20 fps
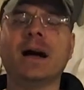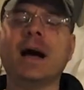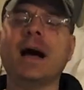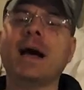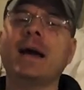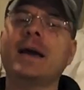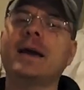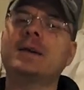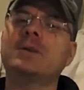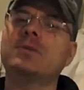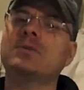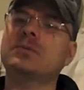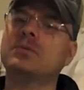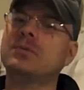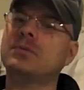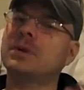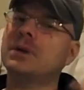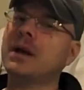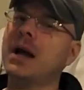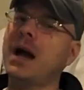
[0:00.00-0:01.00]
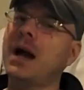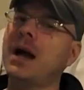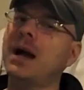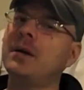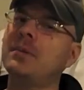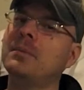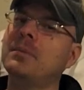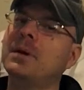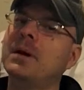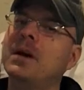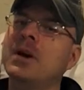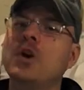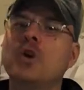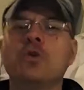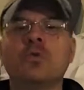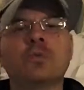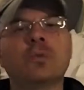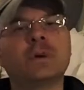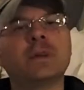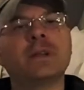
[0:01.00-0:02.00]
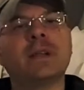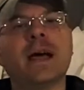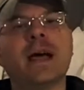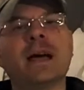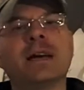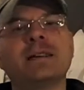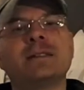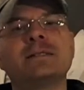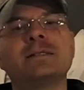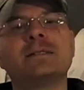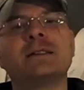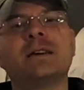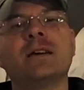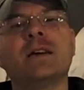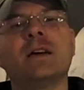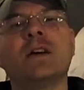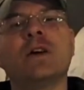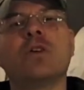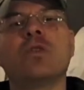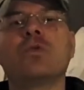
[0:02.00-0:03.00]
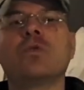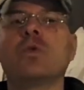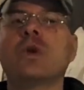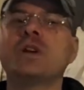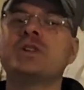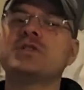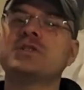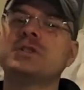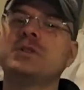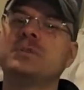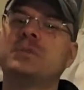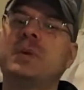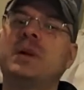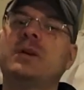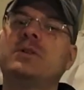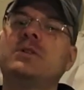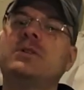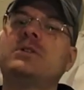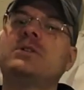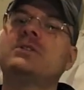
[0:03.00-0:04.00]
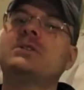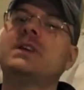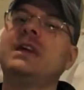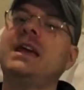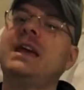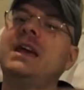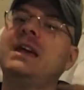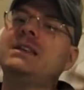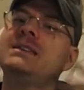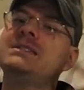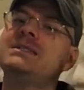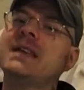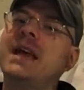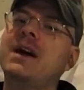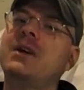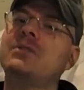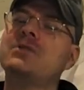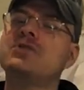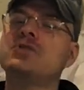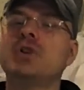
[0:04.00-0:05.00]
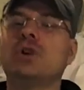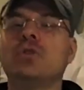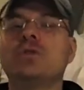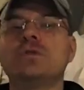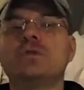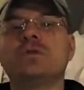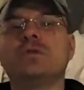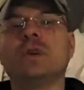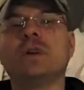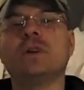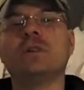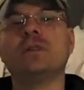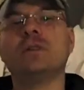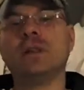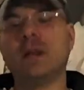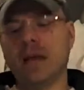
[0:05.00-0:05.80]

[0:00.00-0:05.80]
I gotta calm, relax, Russian Imperial Stout Jonesville.